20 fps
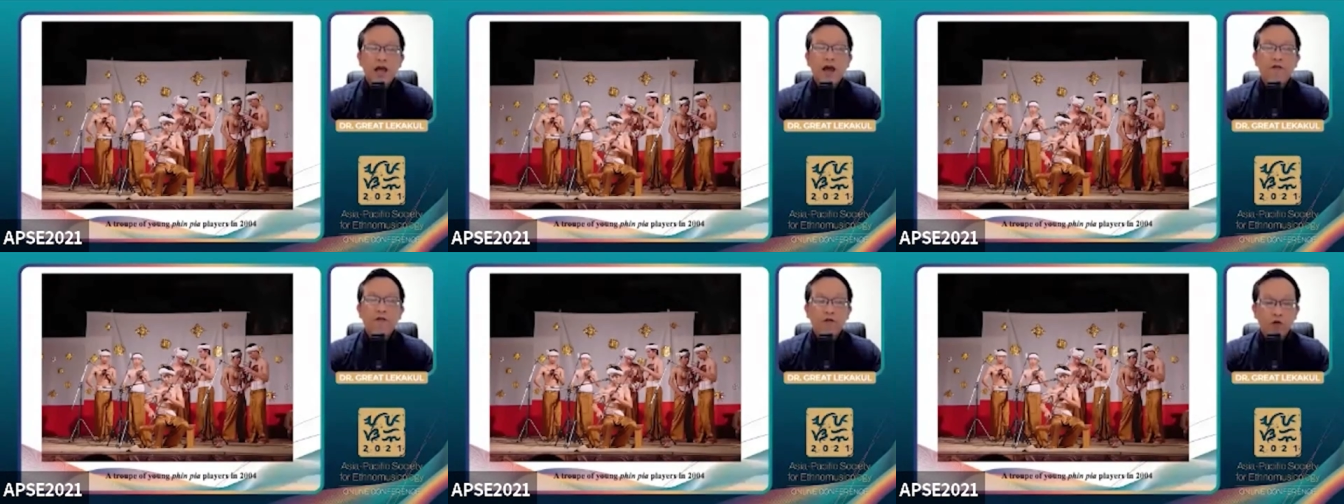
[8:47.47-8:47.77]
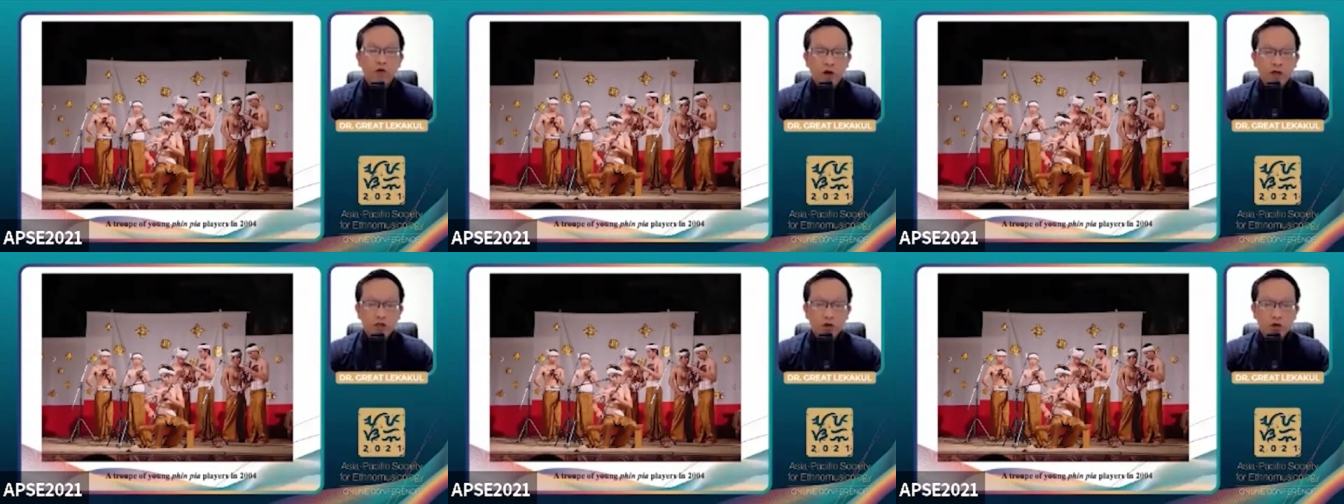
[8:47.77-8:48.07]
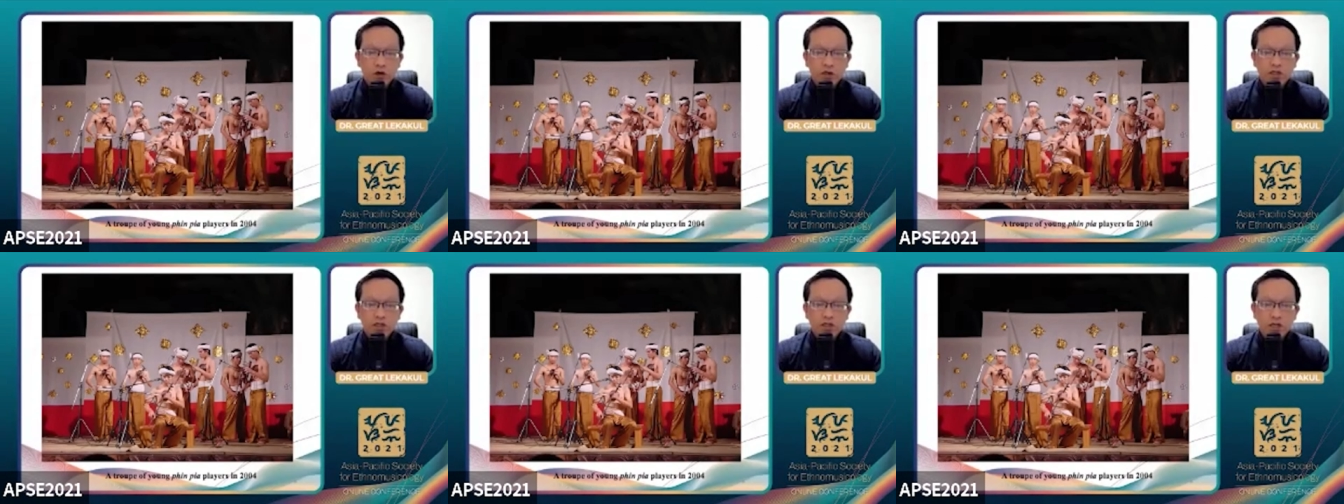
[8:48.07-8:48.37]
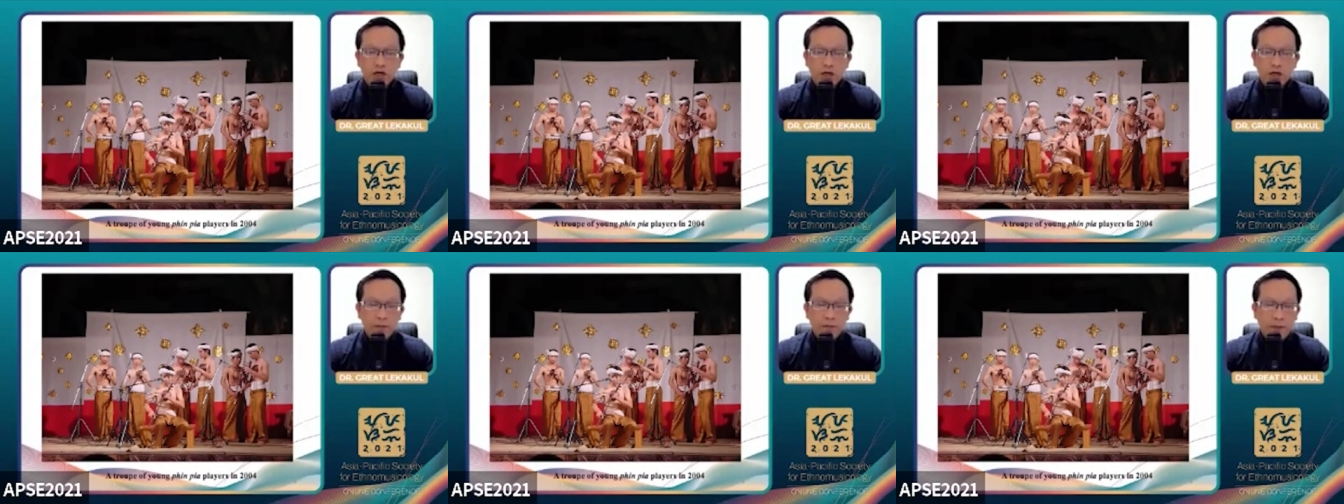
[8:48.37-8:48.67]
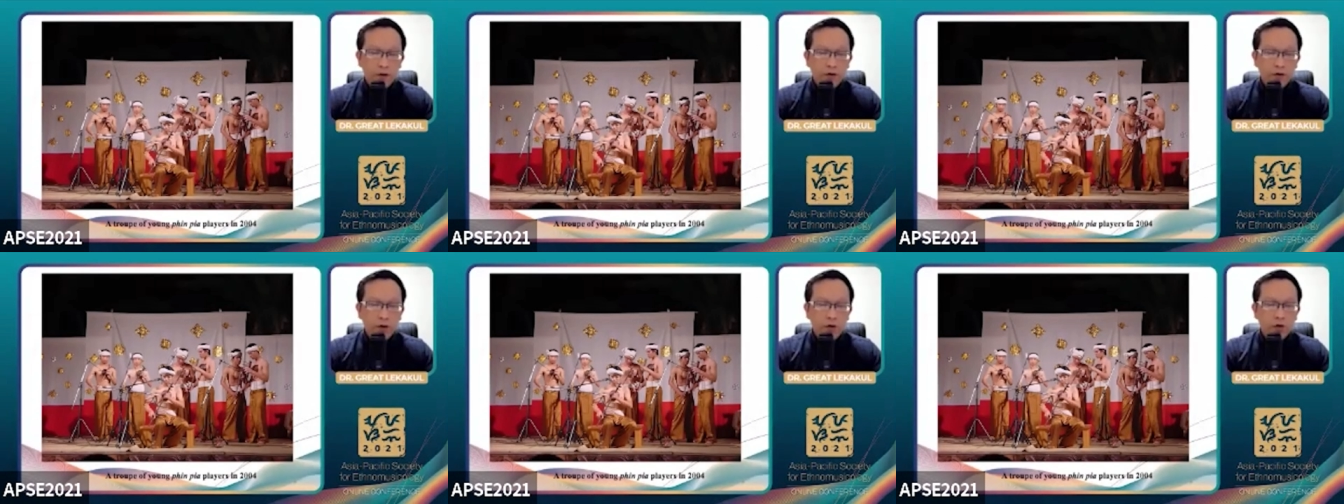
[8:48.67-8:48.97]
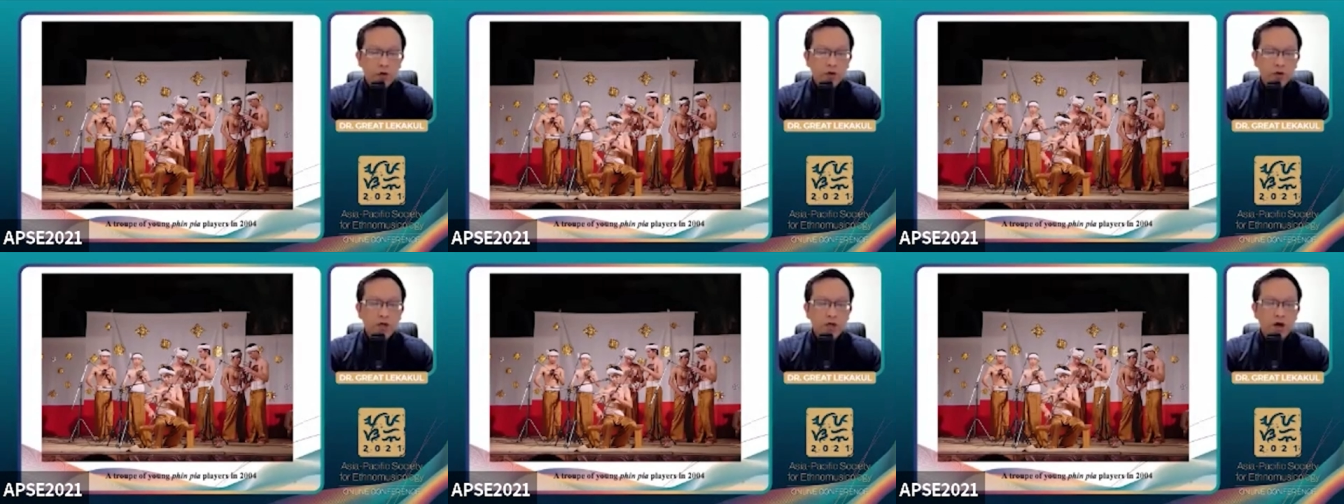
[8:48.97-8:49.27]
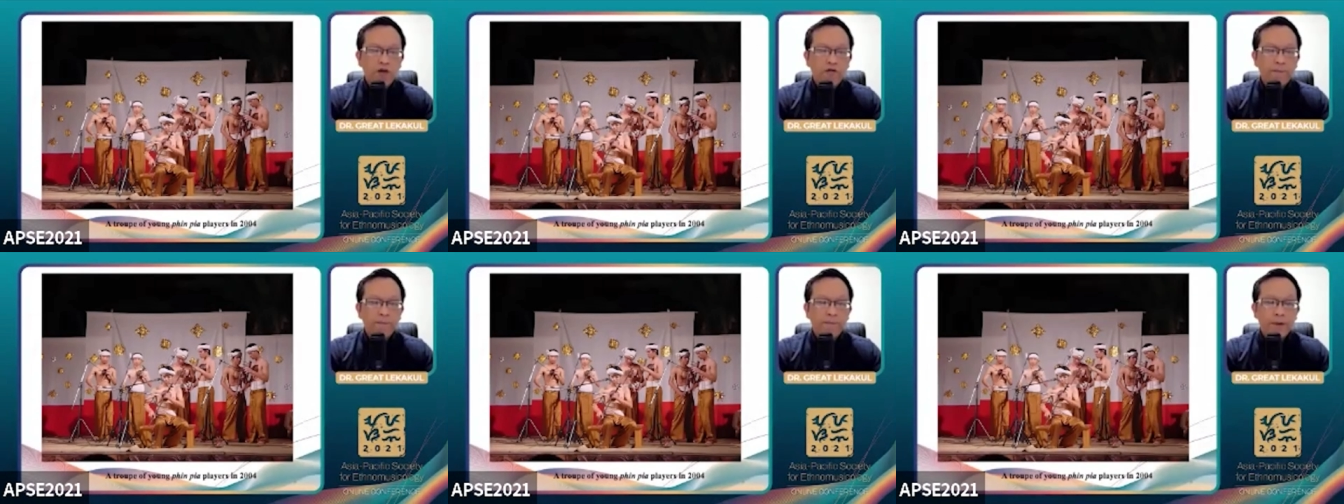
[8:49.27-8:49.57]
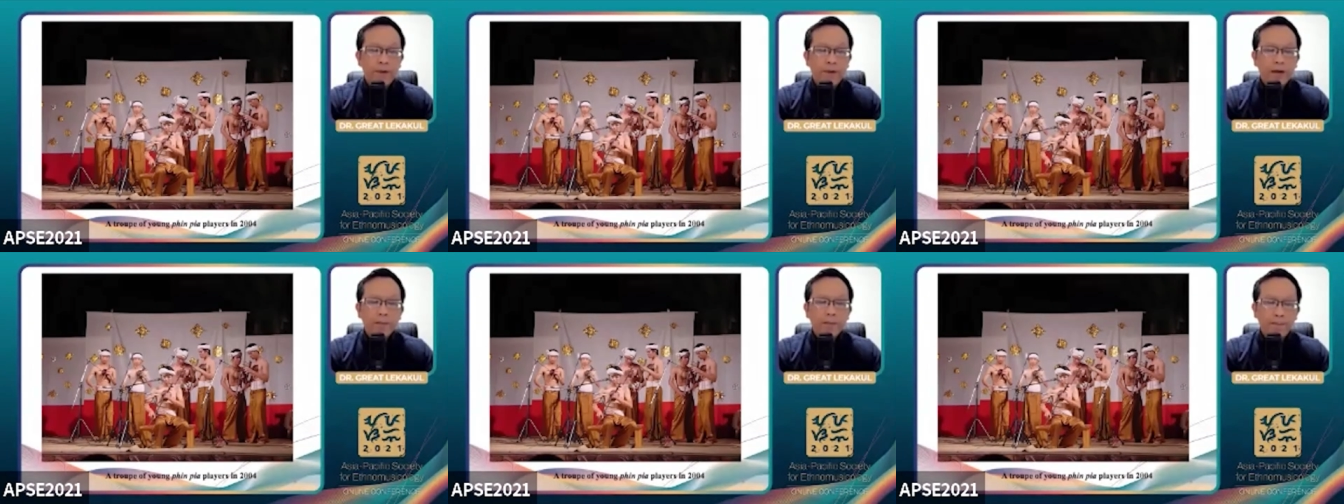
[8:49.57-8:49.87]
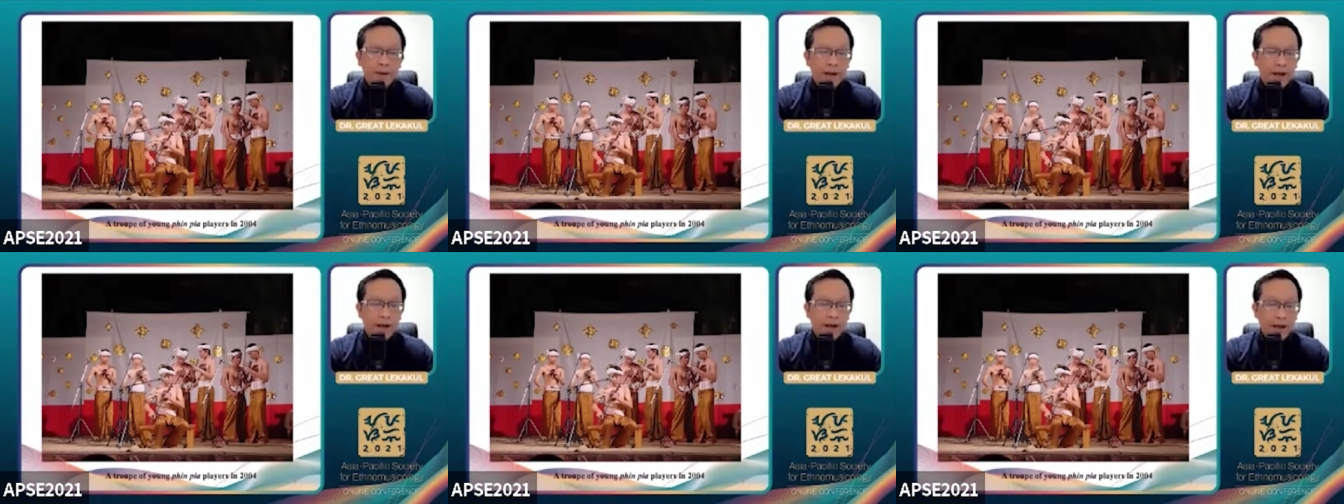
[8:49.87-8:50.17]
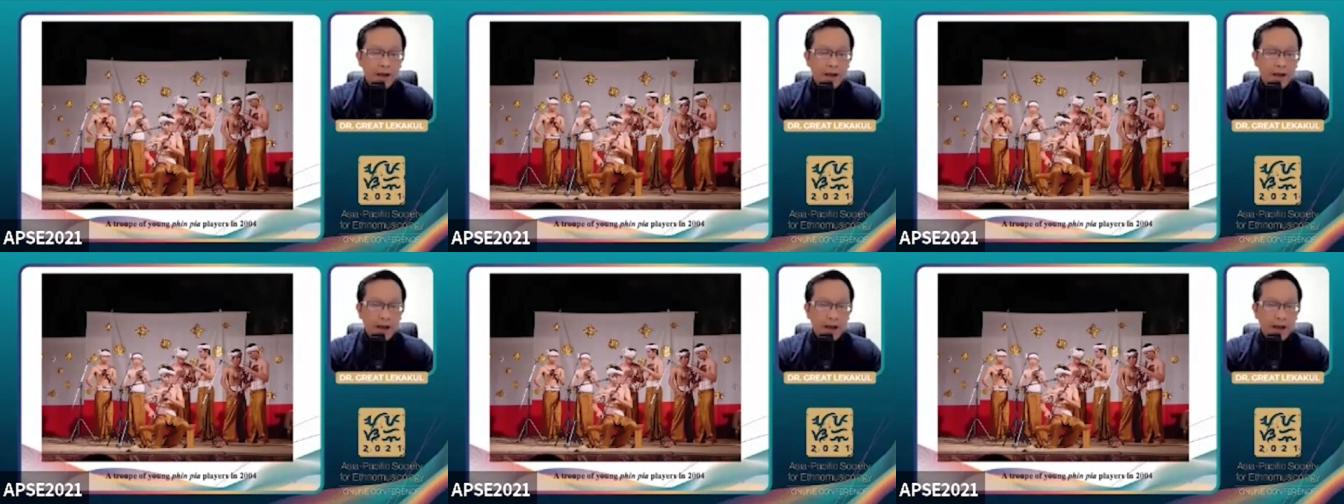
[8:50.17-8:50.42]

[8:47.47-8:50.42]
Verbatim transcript: have raised concern about the loss of Phin Pia